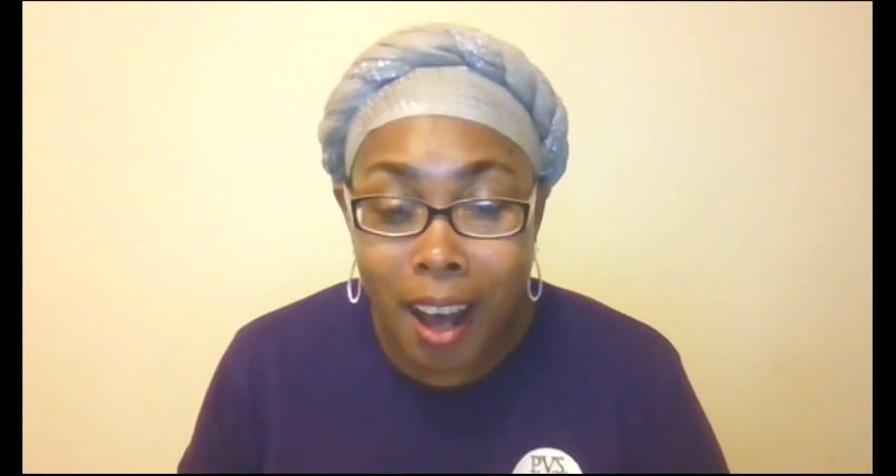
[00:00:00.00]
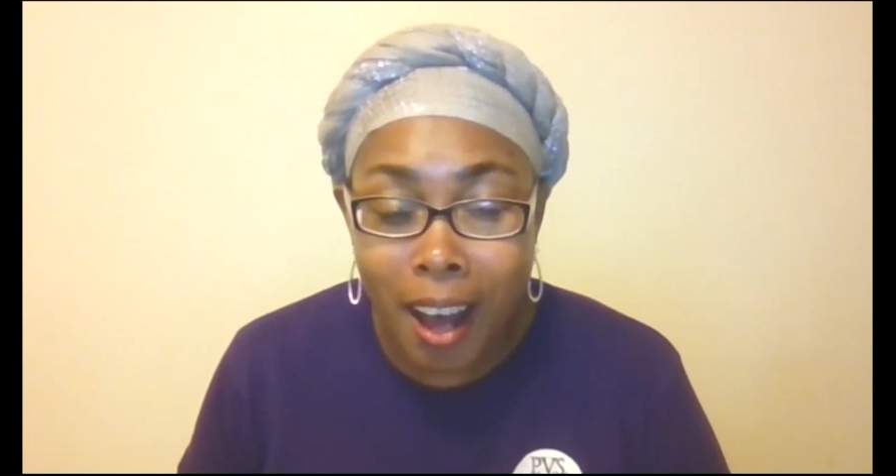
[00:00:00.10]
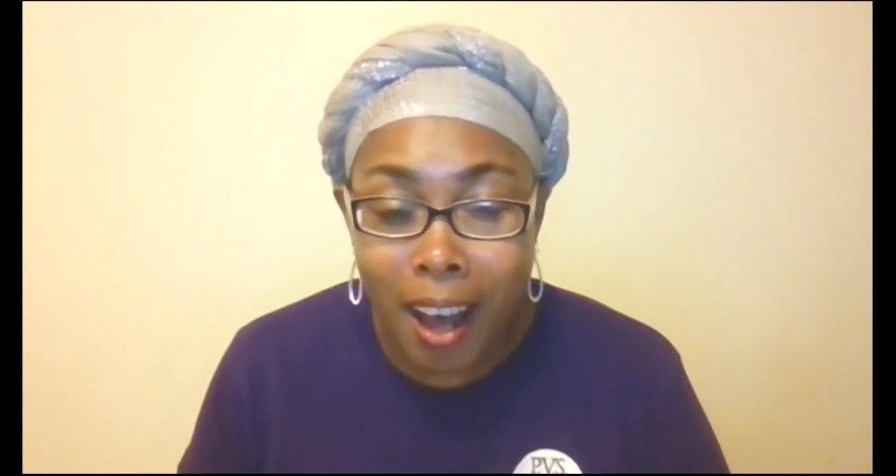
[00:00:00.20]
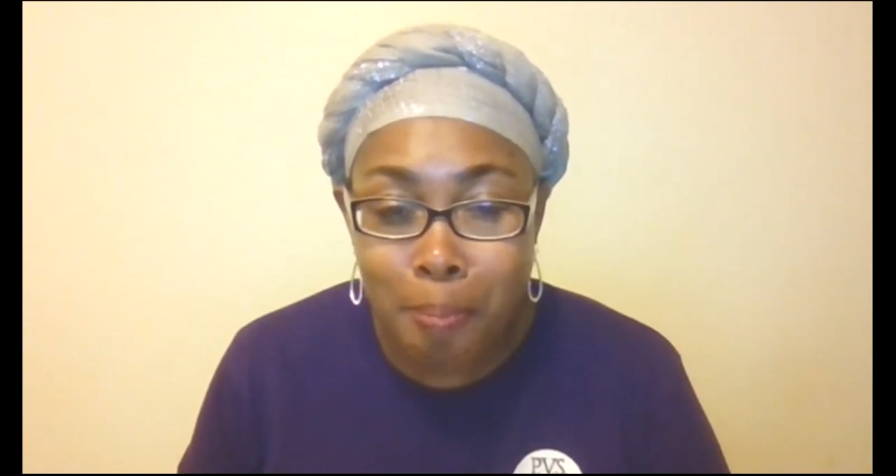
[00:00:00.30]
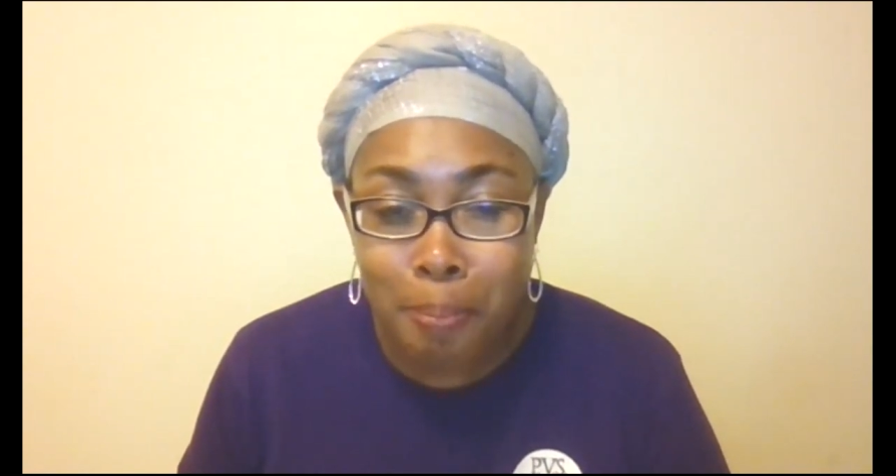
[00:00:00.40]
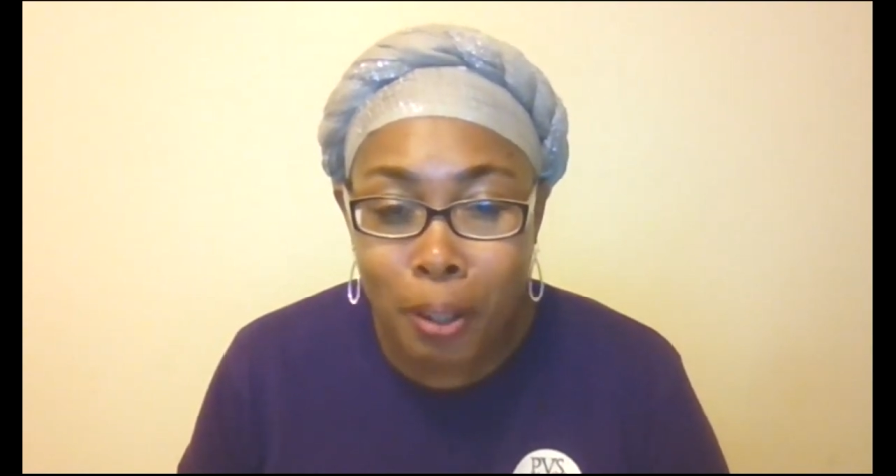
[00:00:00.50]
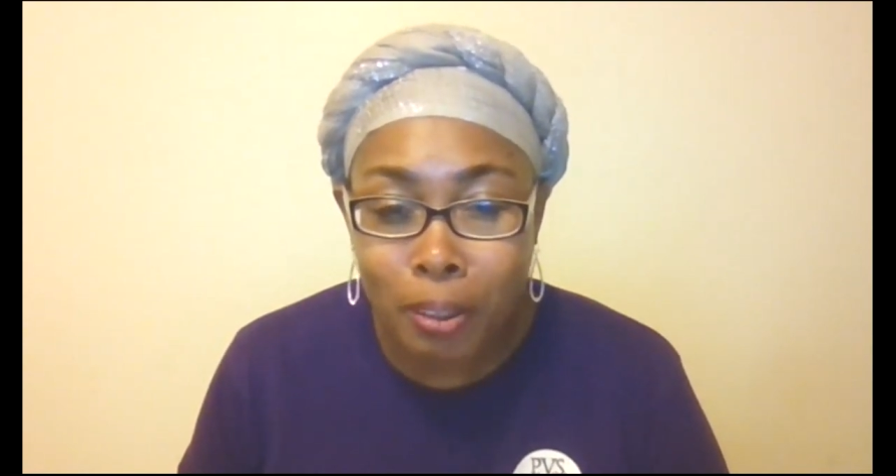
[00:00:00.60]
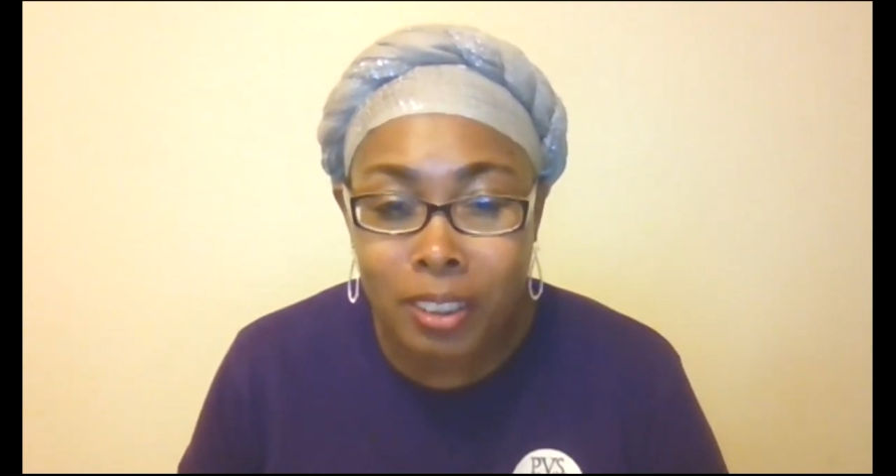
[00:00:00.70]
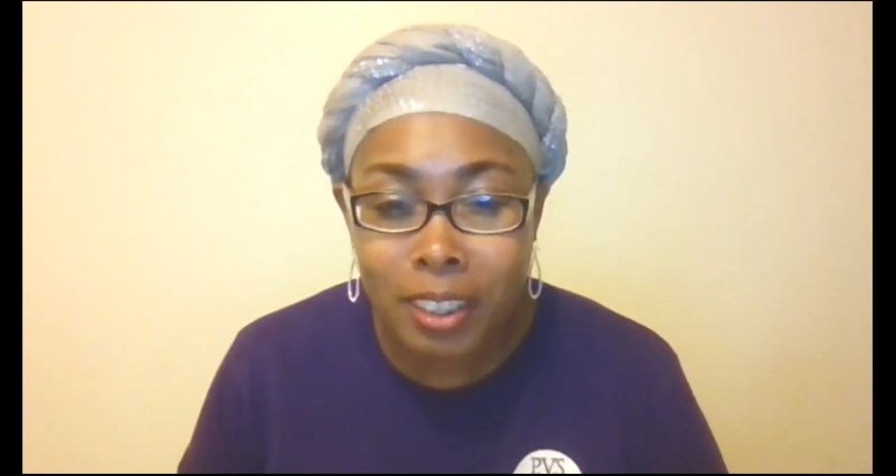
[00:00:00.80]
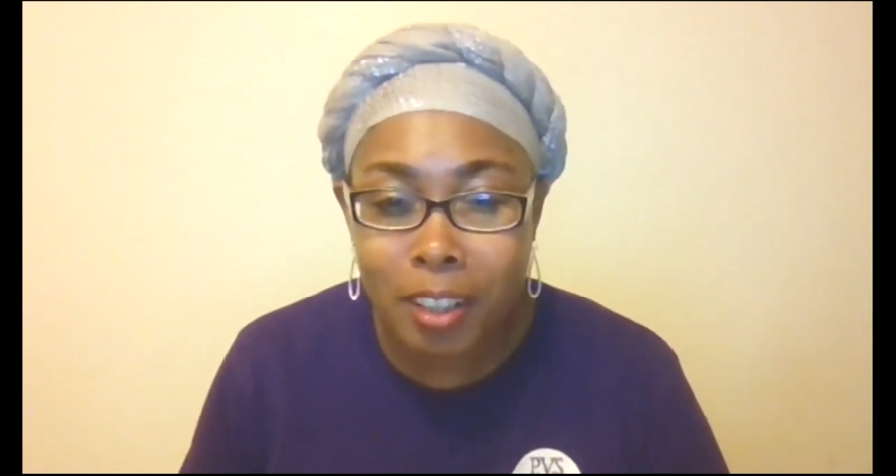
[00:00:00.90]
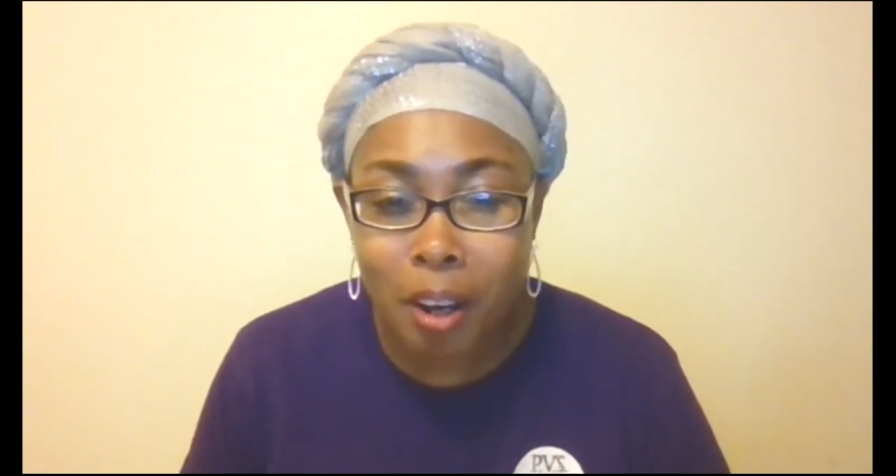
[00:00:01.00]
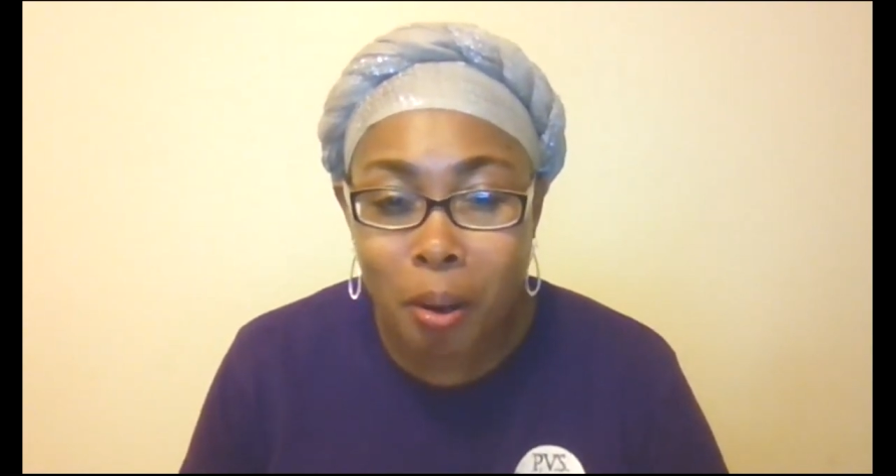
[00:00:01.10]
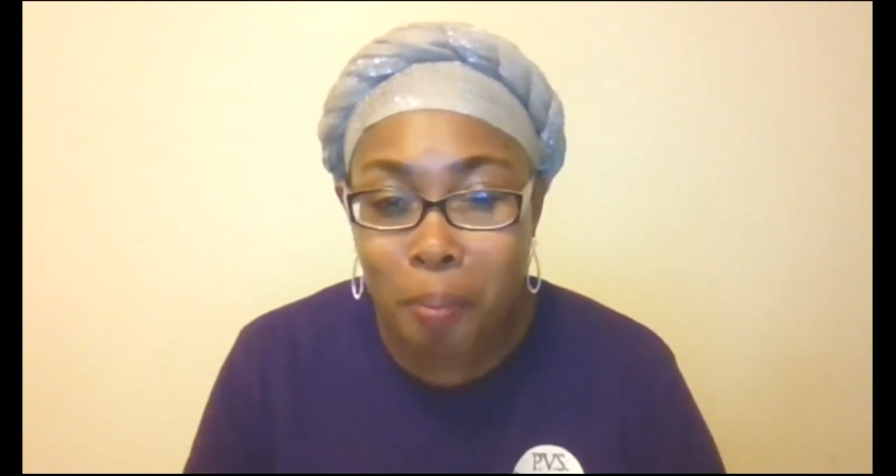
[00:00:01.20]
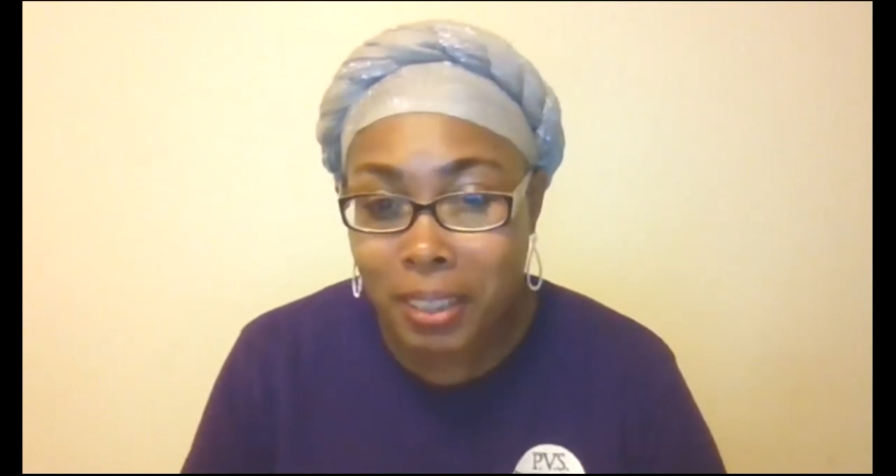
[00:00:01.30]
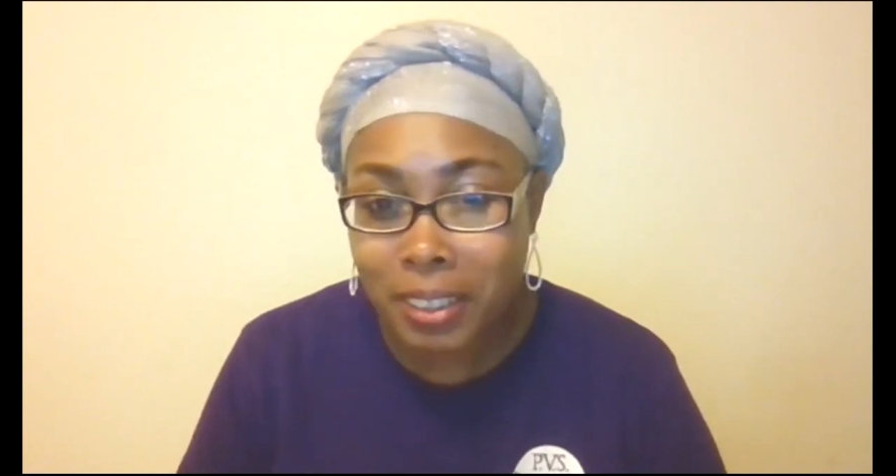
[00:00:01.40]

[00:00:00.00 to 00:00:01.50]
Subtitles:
I posted it on my